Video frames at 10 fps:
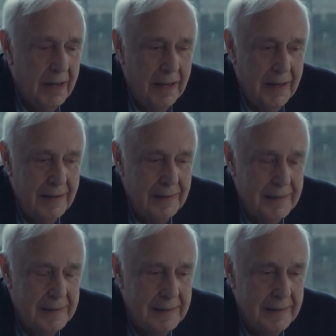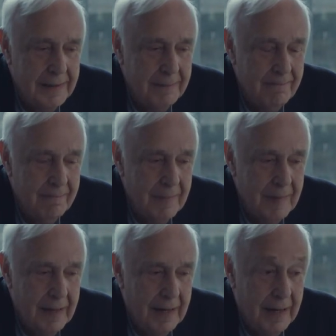And
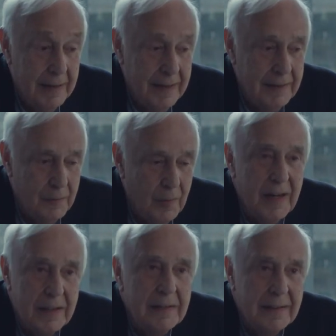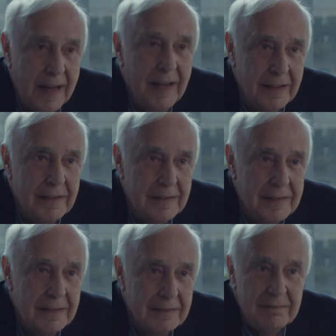I then read Keynes.
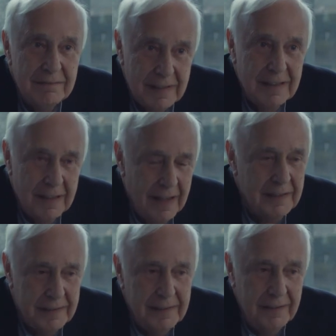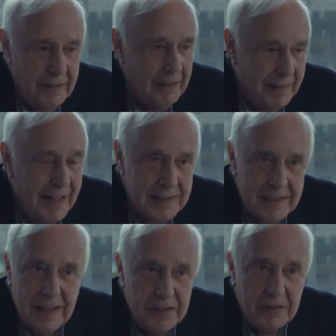And, you know, that's
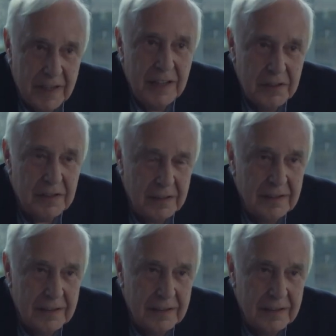an education.